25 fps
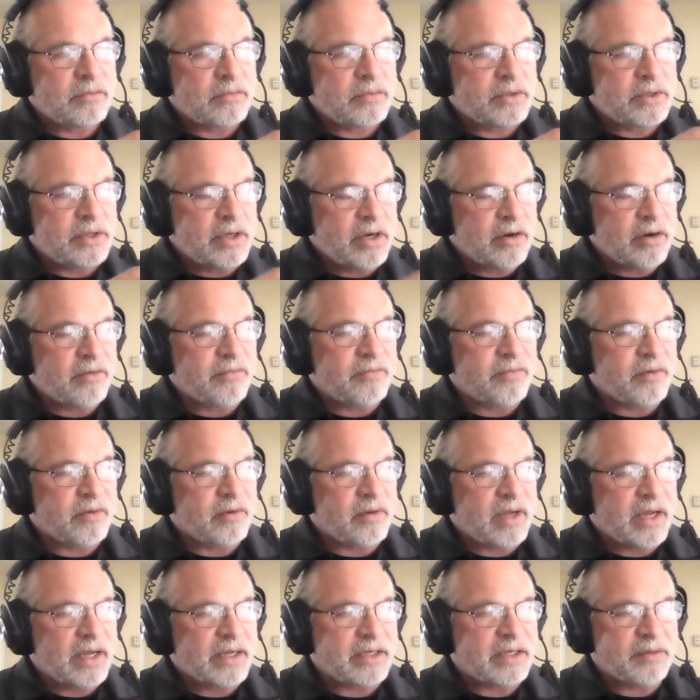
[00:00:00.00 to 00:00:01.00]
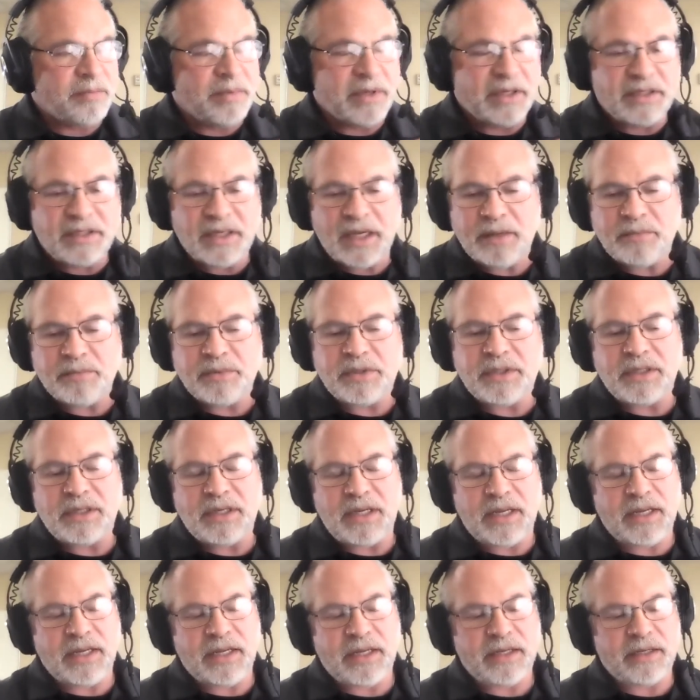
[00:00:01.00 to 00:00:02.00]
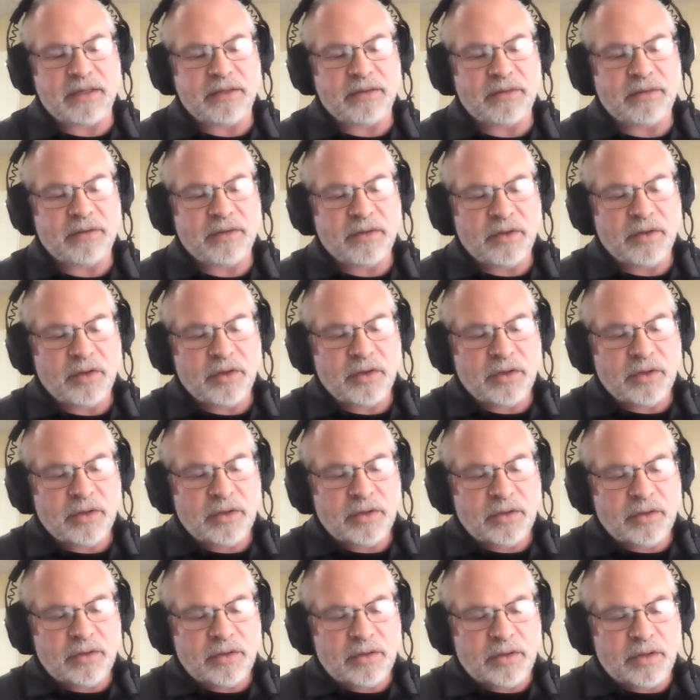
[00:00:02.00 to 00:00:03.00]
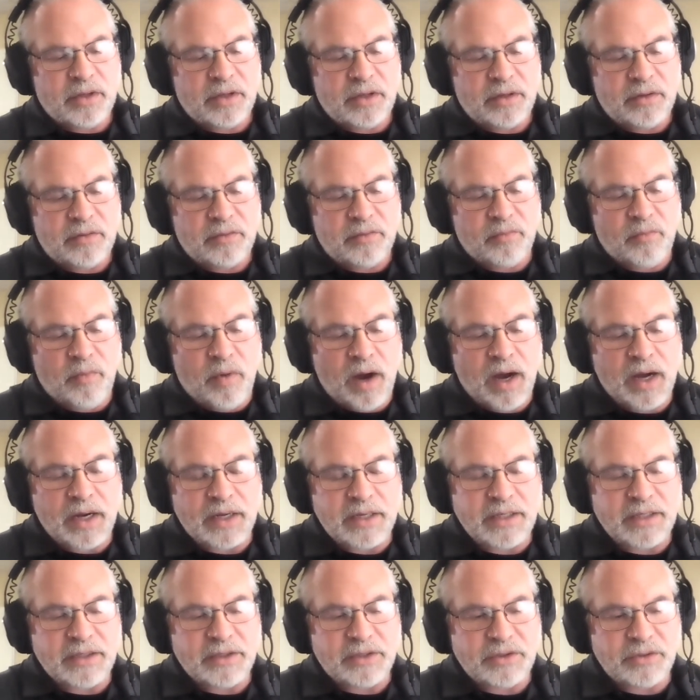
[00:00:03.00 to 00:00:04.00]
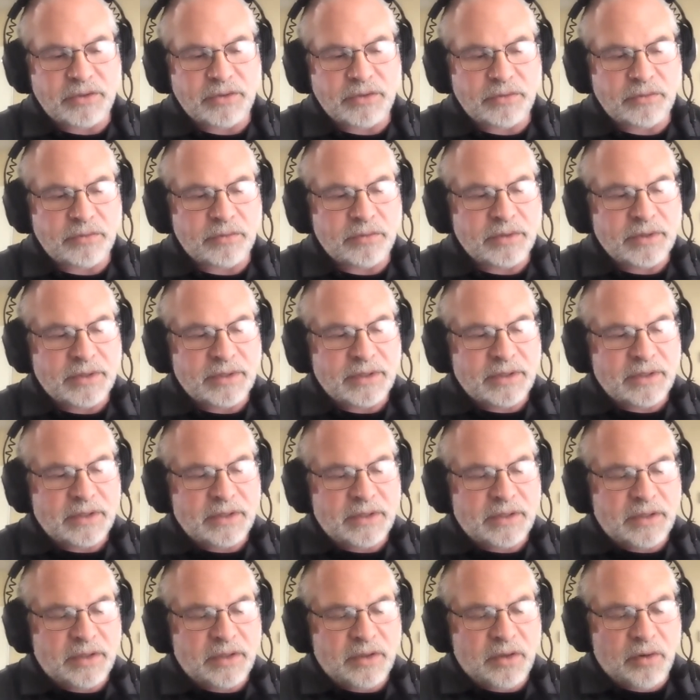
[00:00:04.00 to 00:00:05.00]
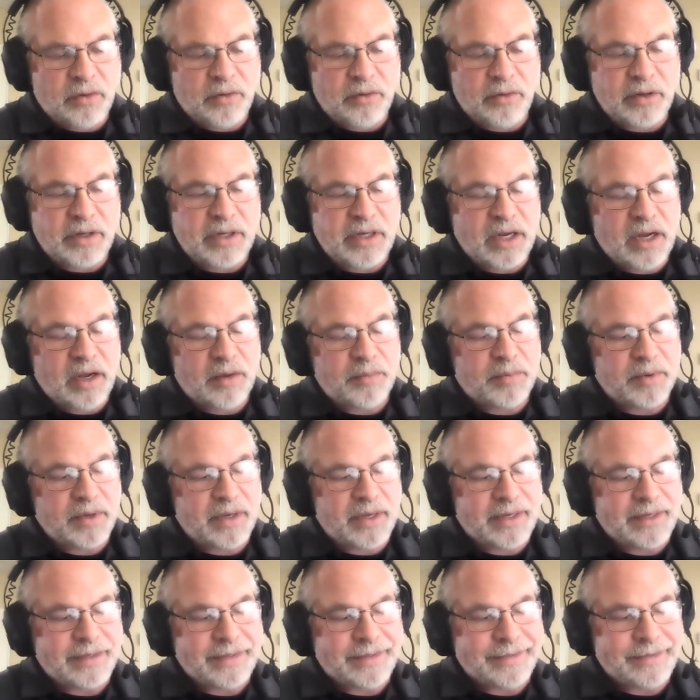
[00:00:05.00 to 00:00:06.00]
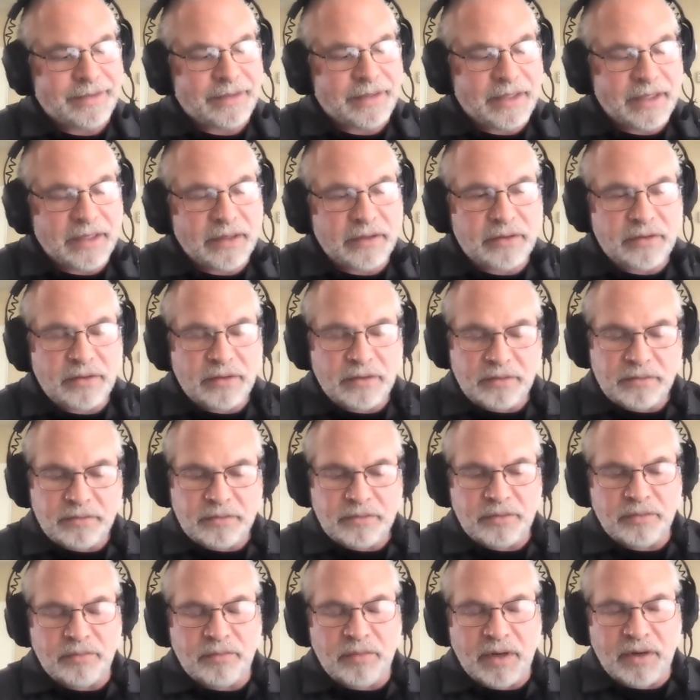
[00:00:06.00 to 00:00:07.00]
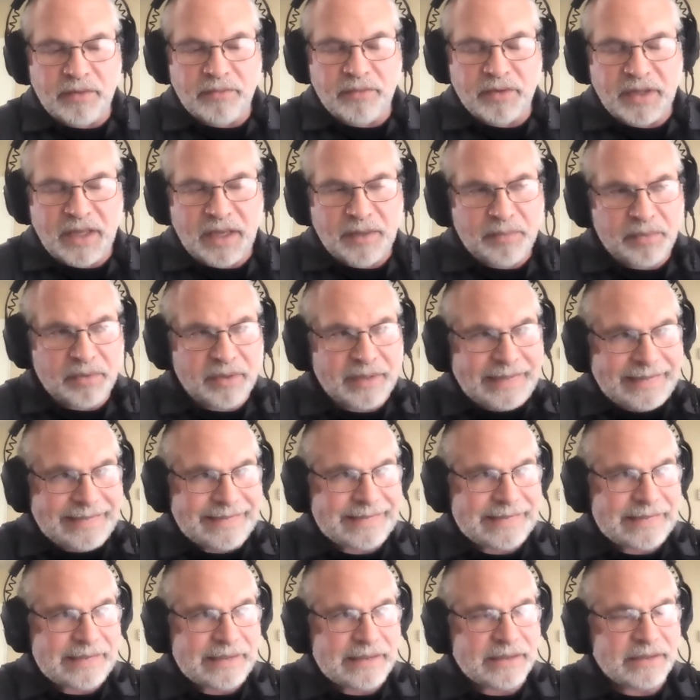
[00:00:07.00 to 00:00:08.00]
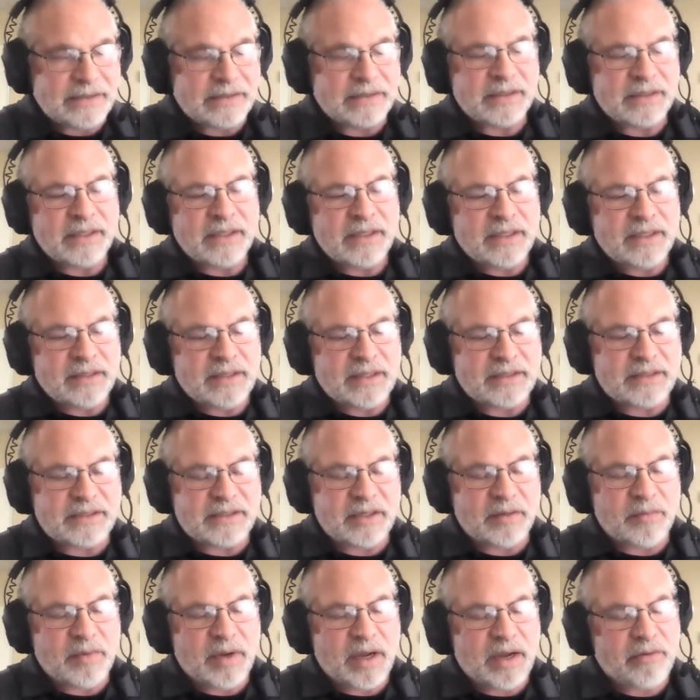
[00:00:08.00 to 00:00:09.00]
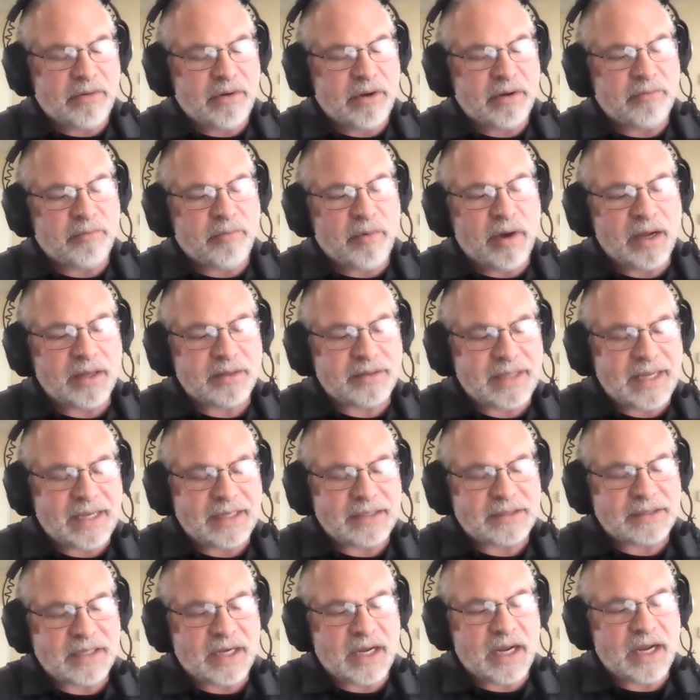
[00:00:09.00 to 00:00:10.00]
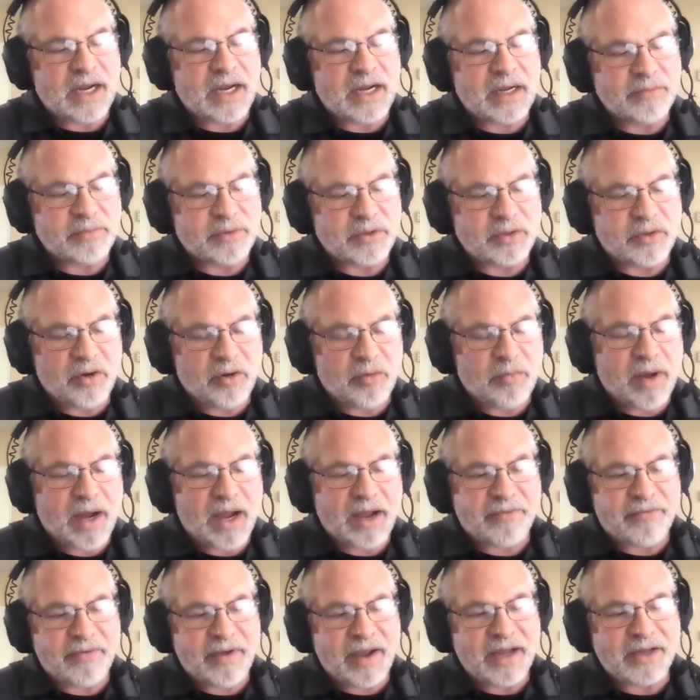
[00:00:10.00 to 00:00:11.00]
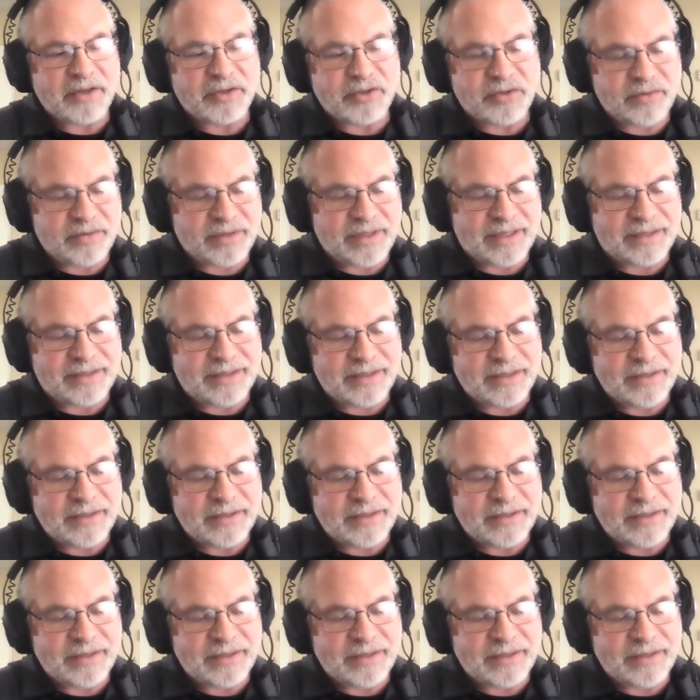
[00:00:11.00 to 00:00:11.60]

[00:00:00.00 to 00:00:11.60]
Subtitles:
careful, I could be tempted and wanting to hurry up and get to wherever that place is, that somehow I want that time to go by faster, that